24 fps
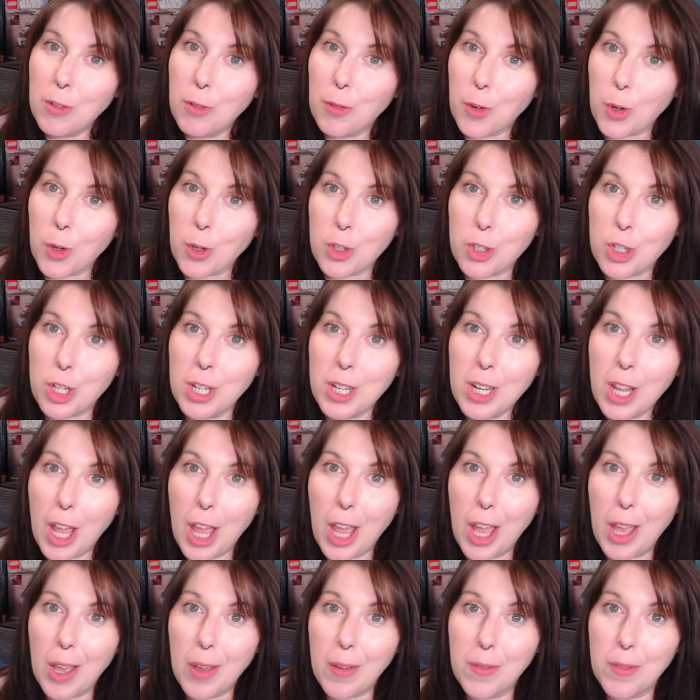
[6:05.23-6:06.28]
version
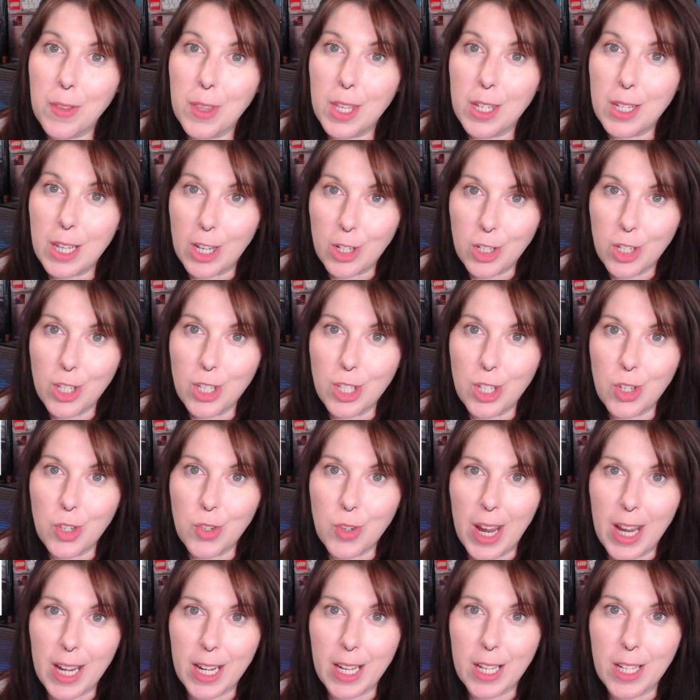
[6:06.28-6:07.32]
of the Dungeons &
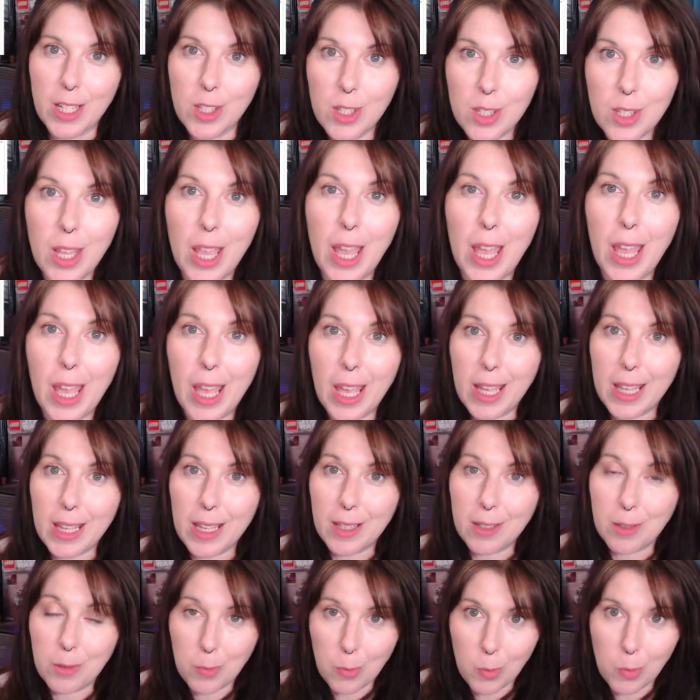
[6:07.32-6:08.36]
Dragons
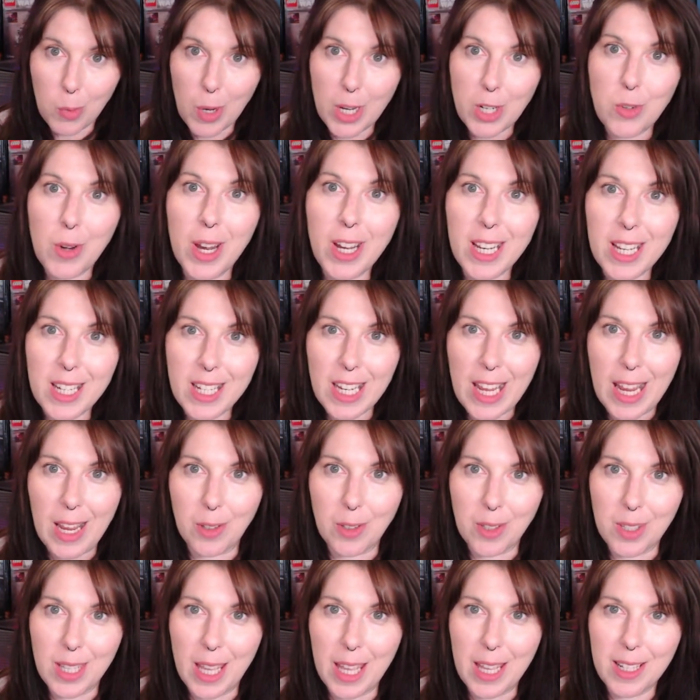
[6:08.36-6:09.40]
Red Dragon Tale
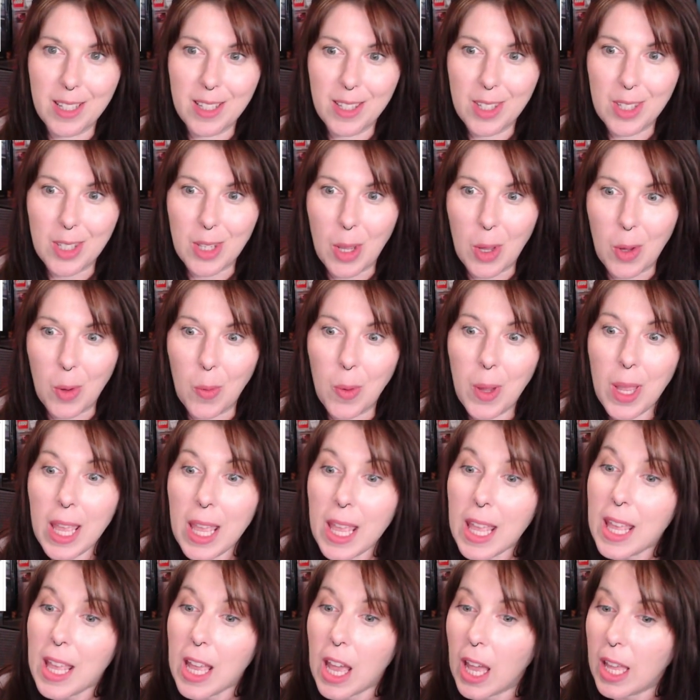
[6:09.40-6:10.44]
set. So
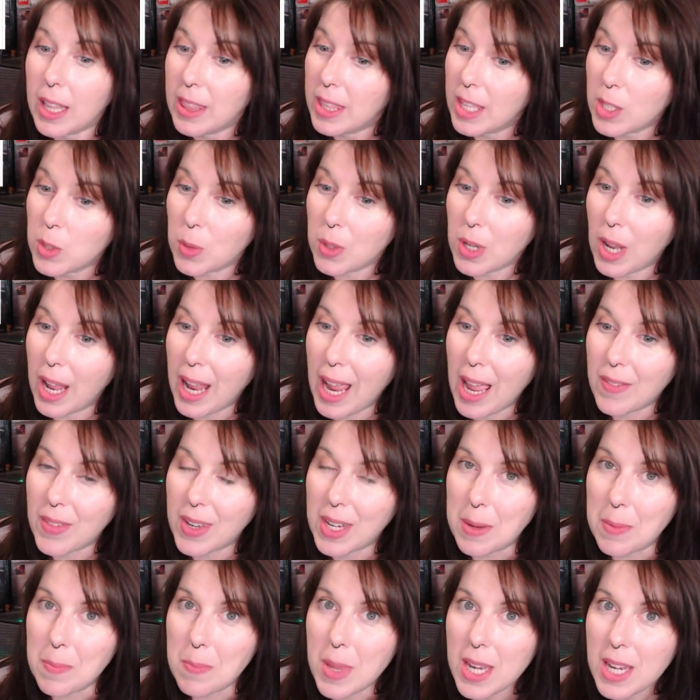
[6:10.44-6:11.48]
this will not have
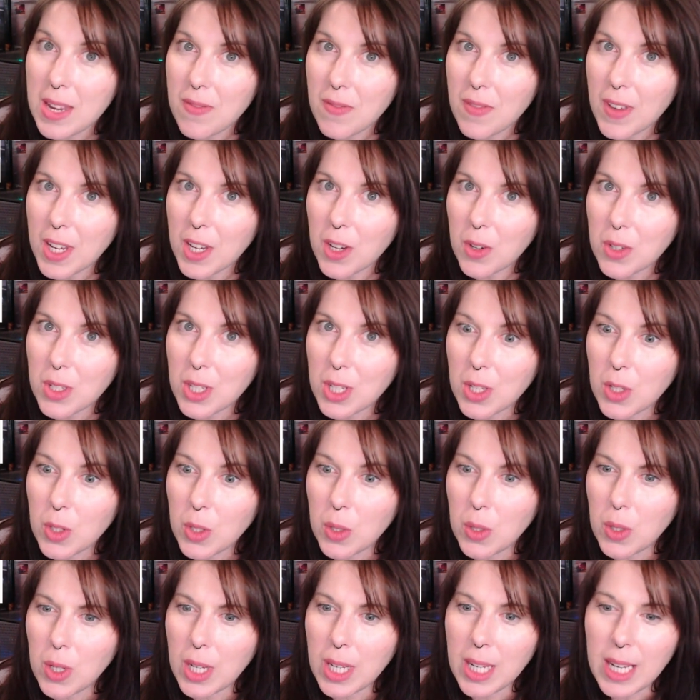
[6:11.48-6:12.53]
any minifigures
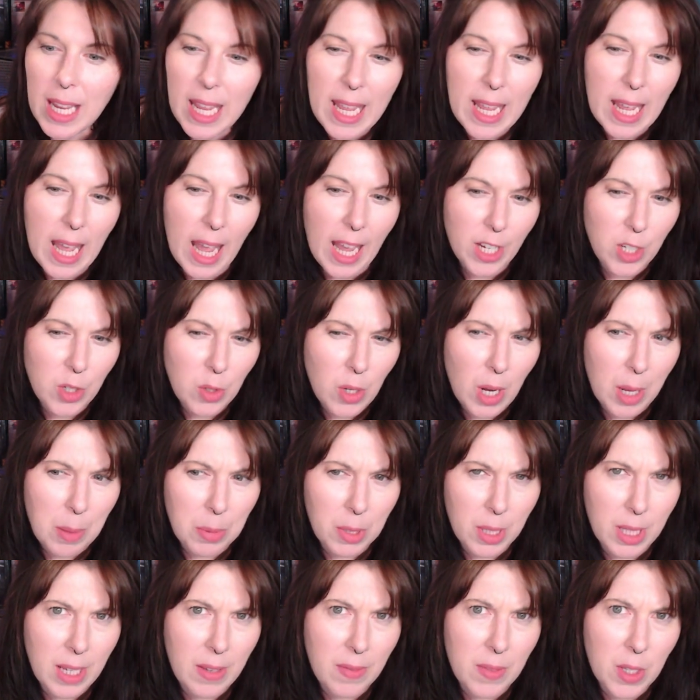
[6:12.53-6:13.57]
included. I do not
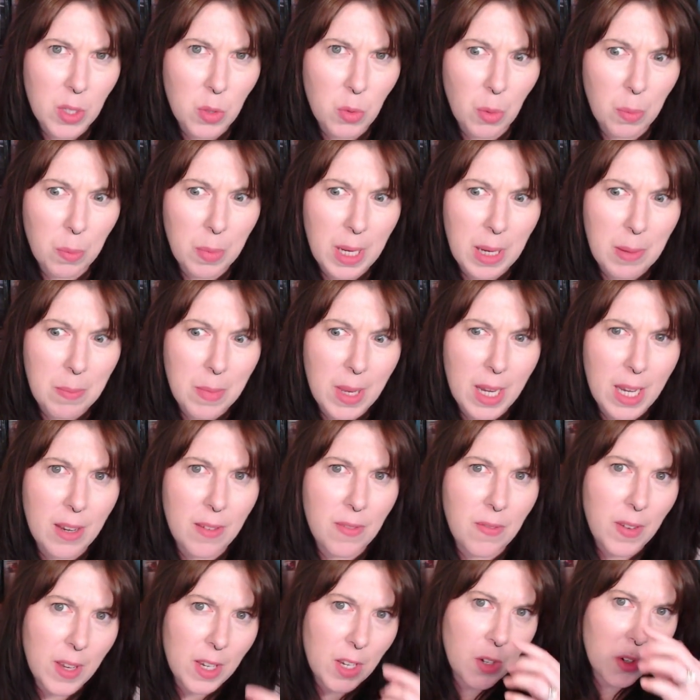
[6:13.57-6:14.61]
believe this will be
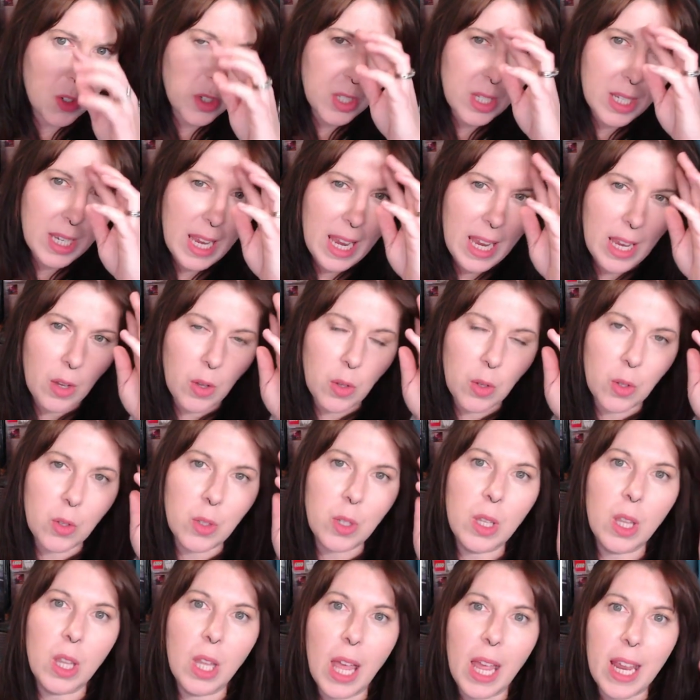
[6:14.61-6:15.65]
minifigure
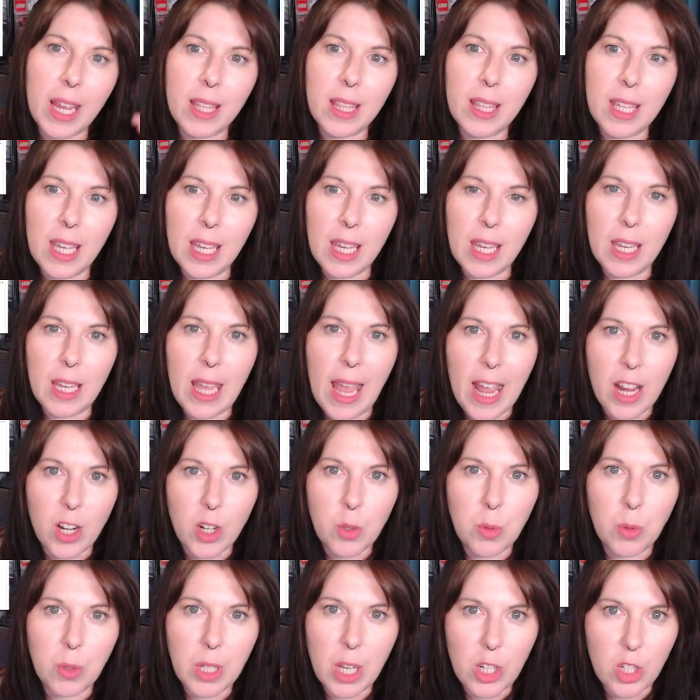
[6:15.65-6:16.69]
scale like the
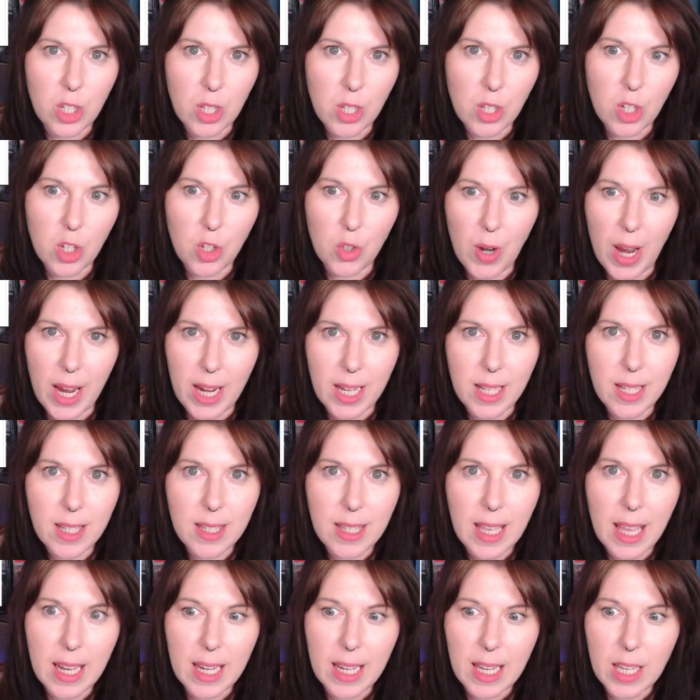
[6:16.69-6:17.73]
actual Dungeons & Dragons
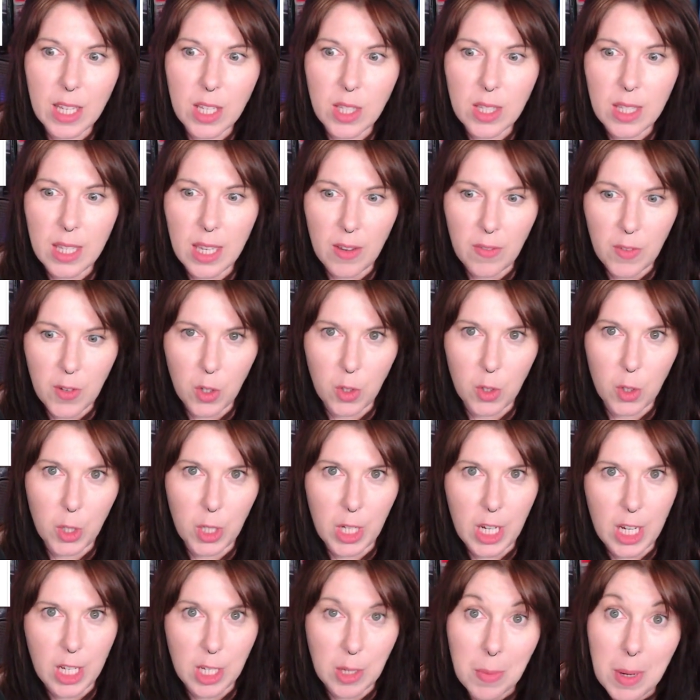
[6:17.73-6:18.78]
set is if you're
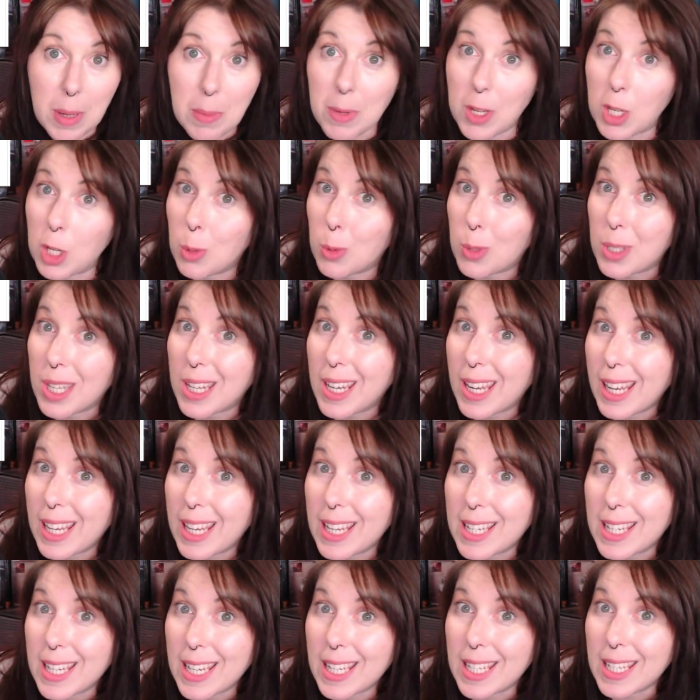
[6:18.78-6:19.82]
looking to maybe use it in a
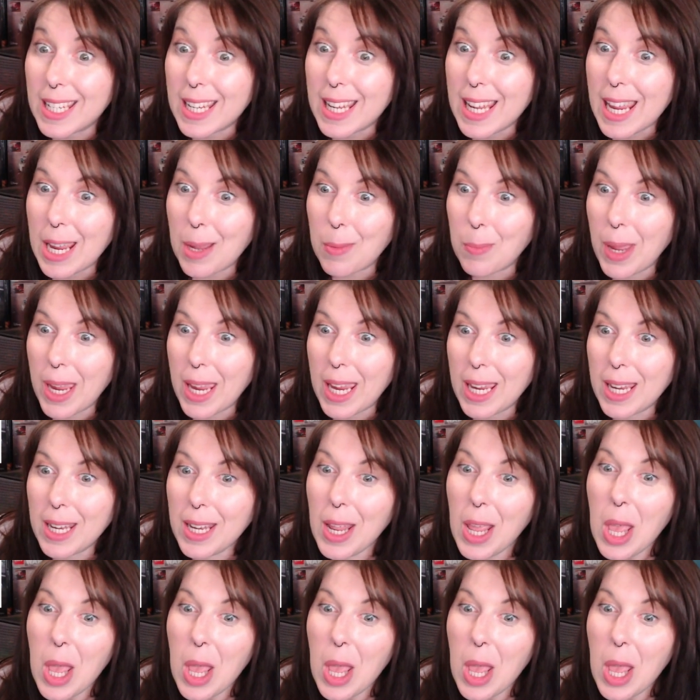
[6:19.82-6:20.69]
D&D campaign,